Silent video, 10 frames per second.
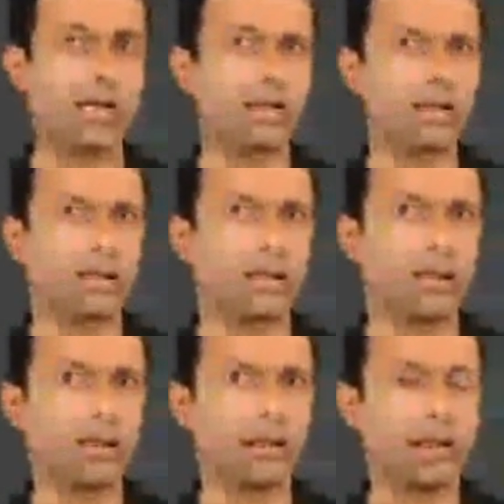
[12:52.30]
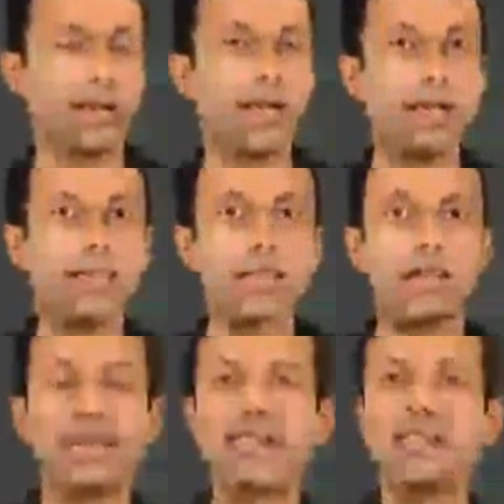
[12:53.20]
White light is actually
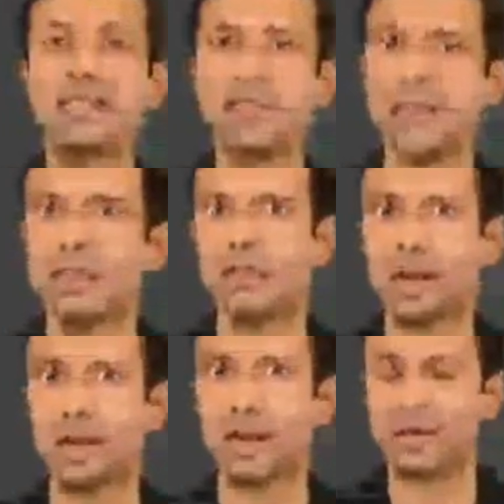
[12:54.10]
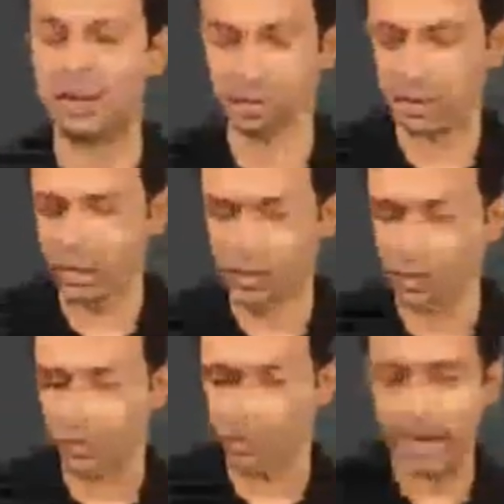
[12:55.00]
not white. It at least
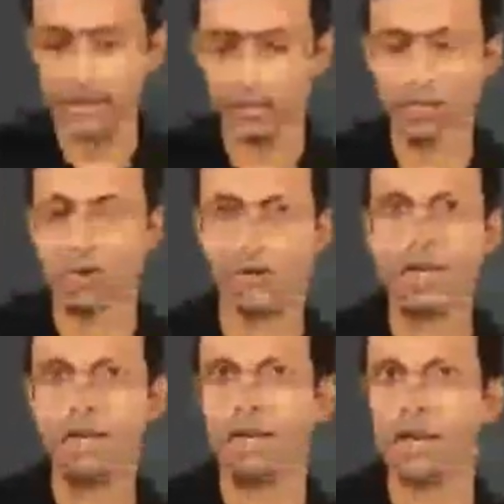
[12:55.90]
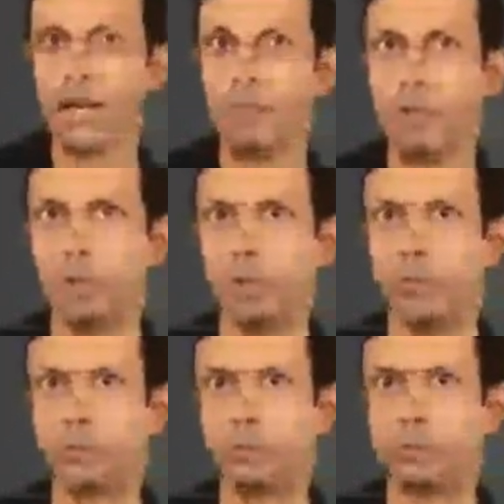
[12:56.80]
contains these three colors:
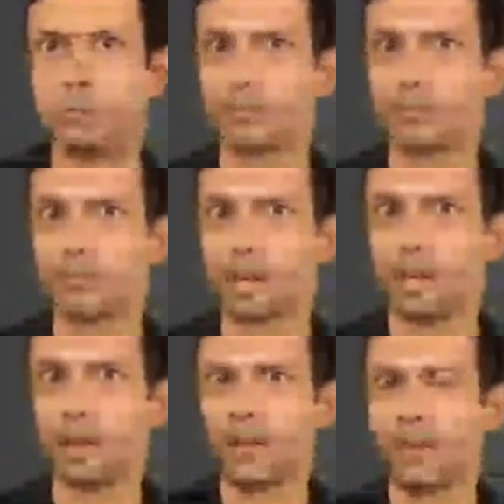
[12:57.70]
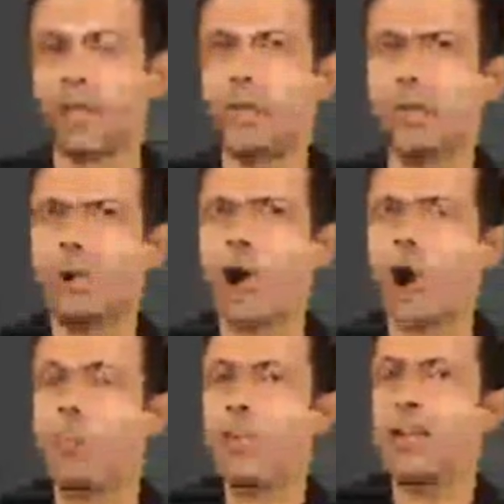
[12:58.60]
red, green and blue.
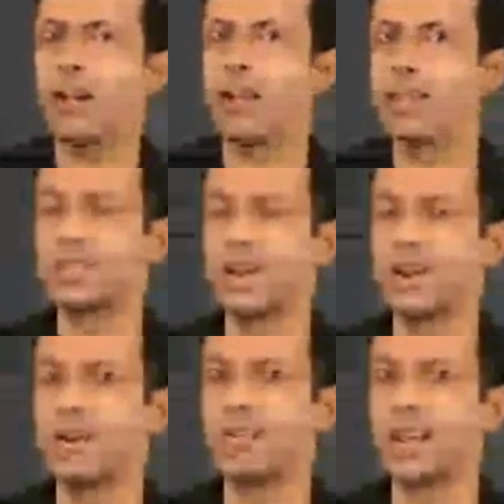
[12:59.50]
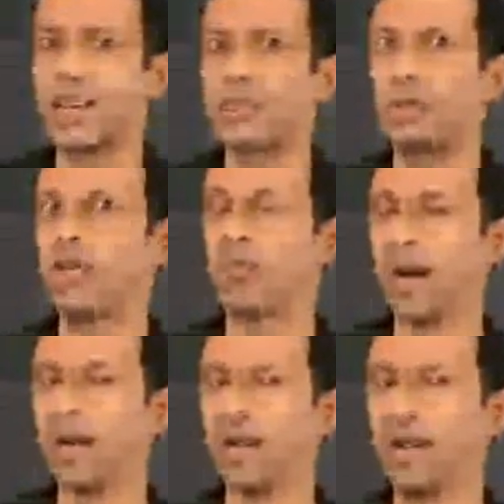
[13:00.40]
But do you know
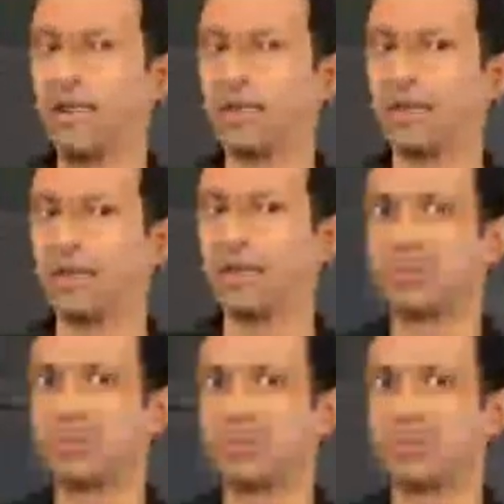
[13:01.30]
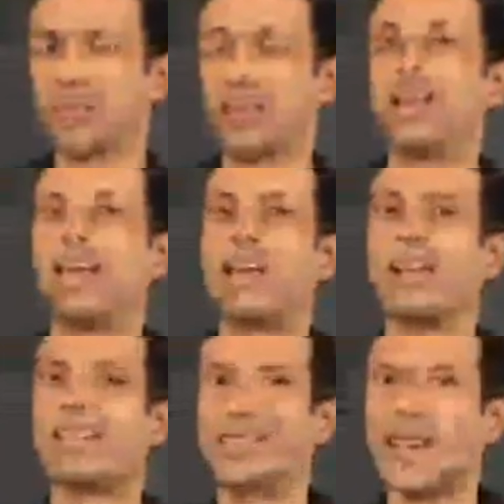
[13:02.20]
how many colors there are actually in
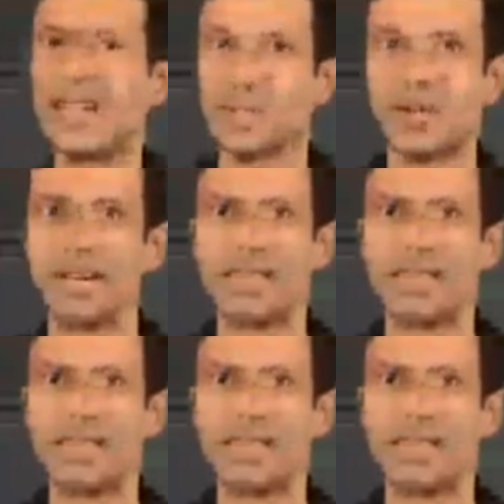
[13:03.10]
white light?